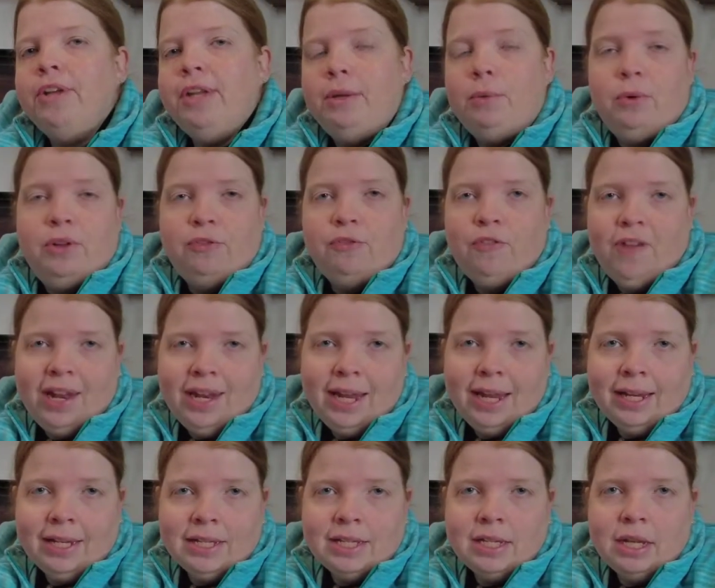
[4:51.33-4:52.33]
with
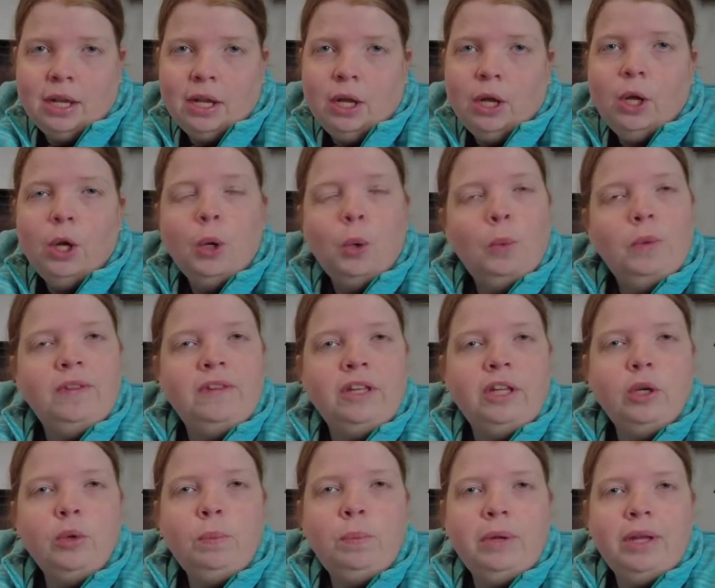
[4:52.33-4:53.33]
FedEx, with
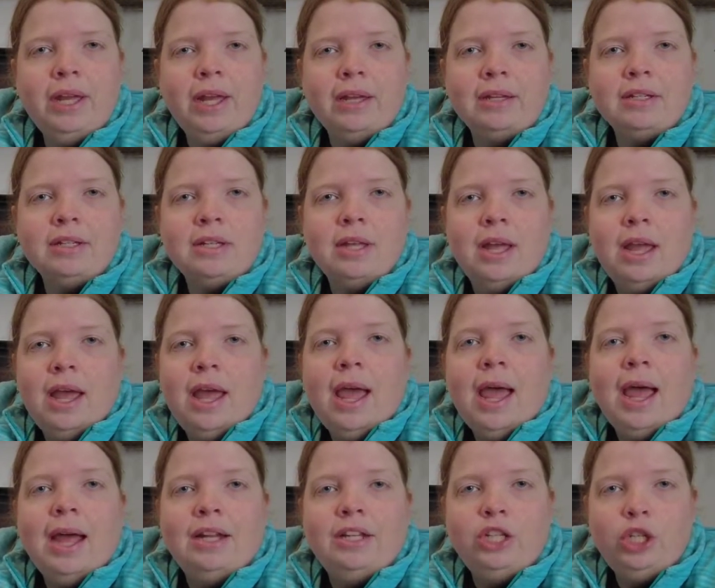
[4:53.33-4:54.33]
UPS
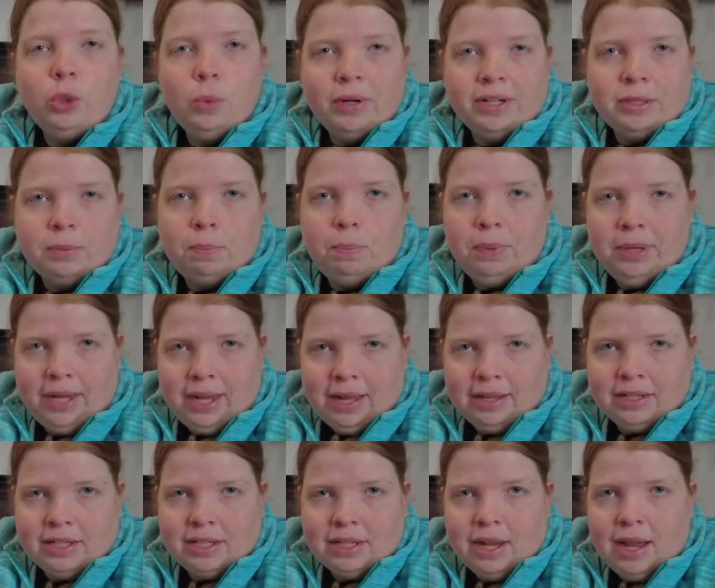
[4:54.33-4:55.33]
and
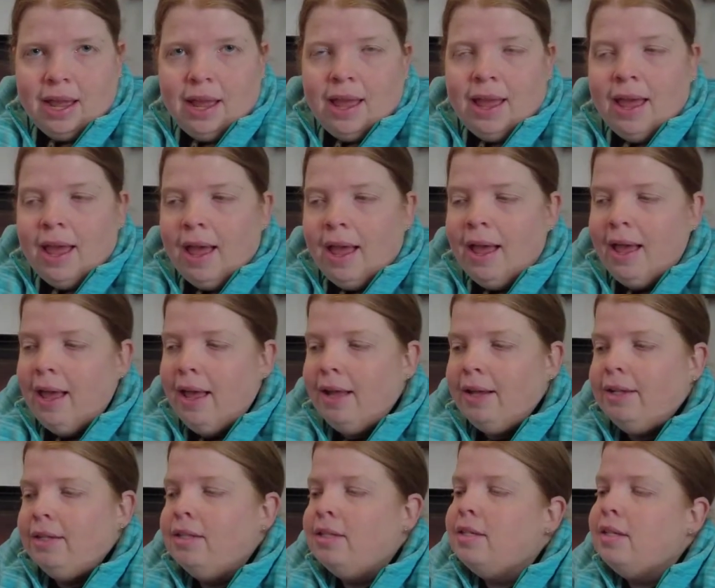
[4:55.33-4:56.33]
USPS.
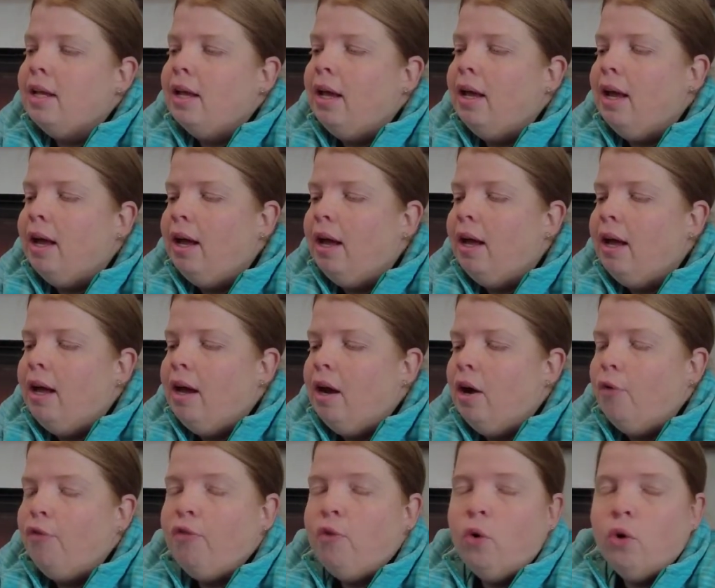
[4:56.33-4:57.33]
And
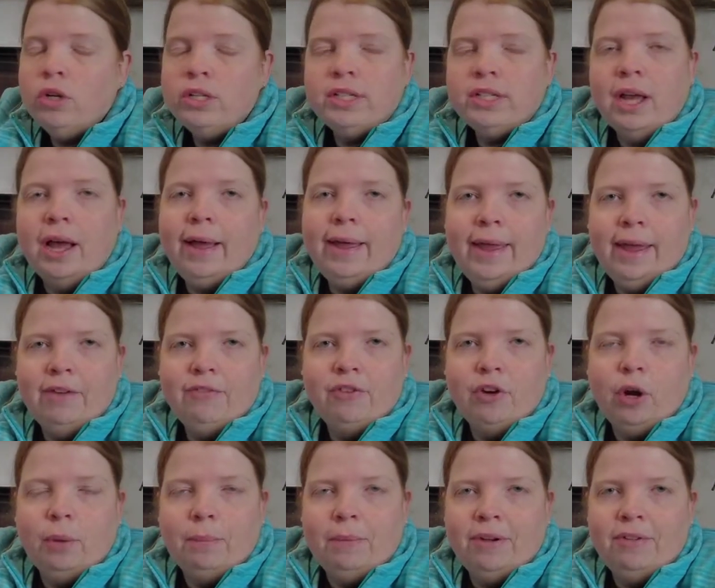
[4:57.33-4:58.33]
Of course, I have
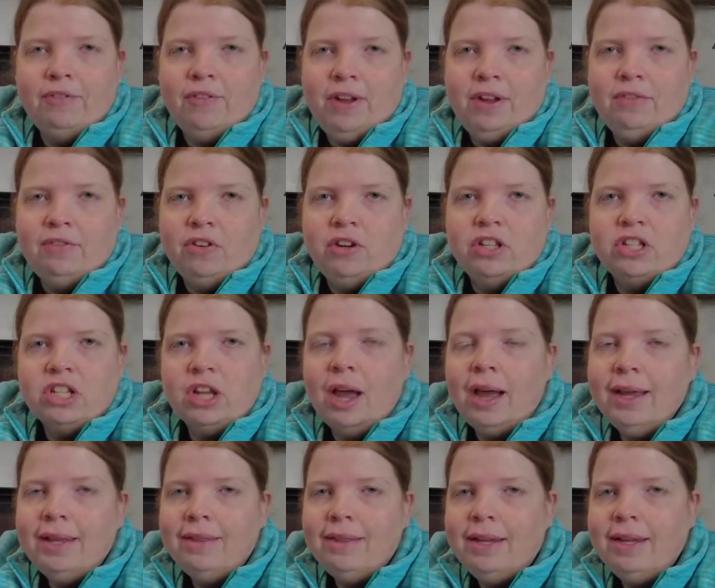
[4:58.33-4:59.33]
got my favorites.
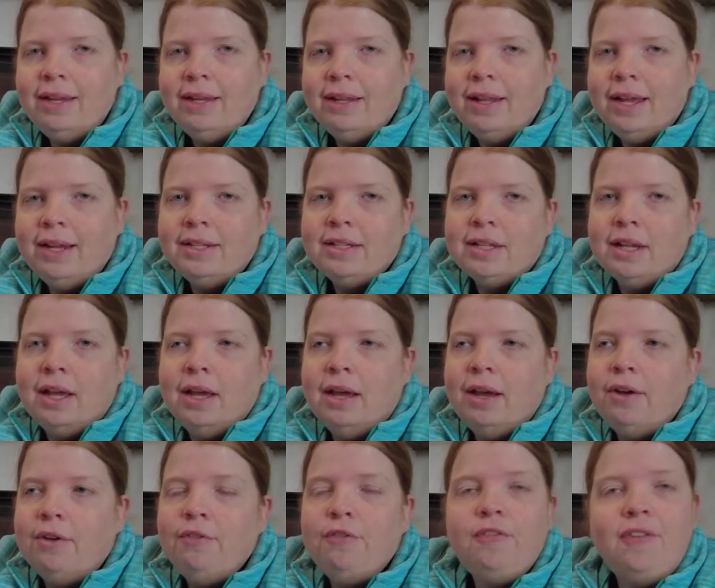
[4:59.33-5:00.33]
I think that
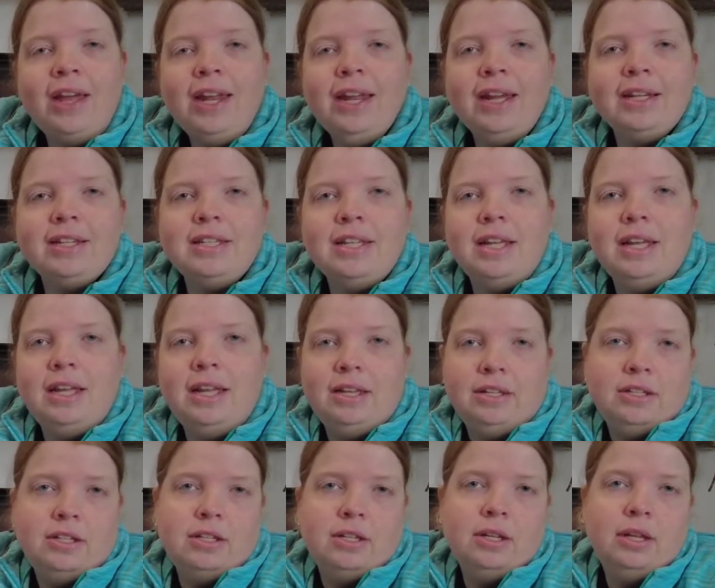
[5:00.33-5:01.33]
FedEx
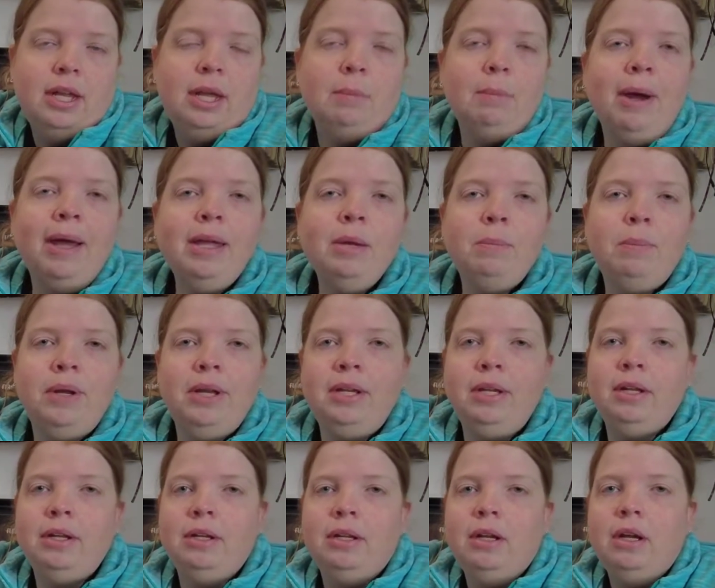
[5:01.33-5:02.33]
is, in my
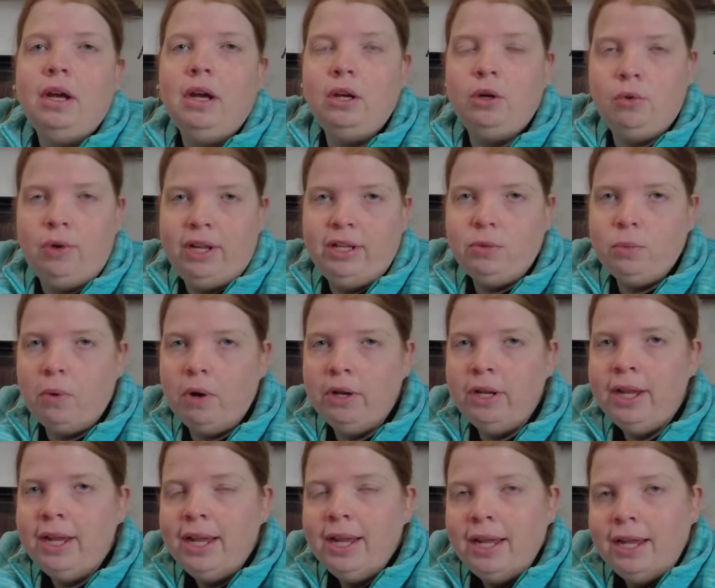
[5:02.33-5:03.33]
opinion, a great one.
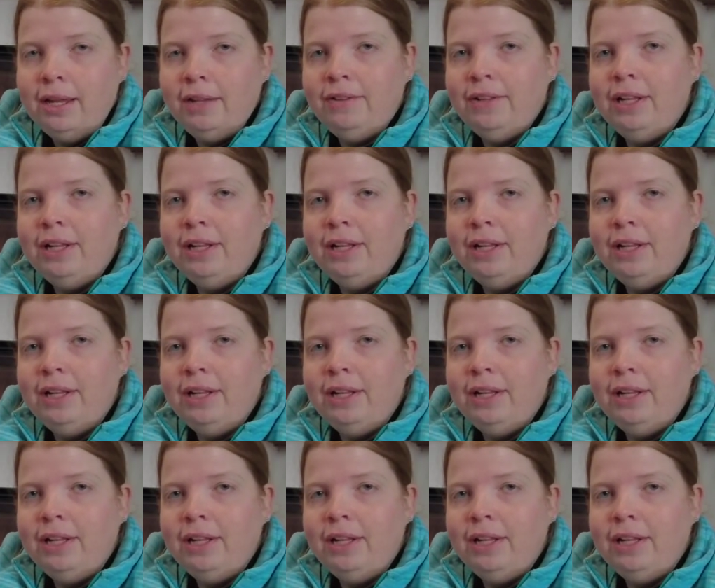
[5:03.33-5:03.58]
It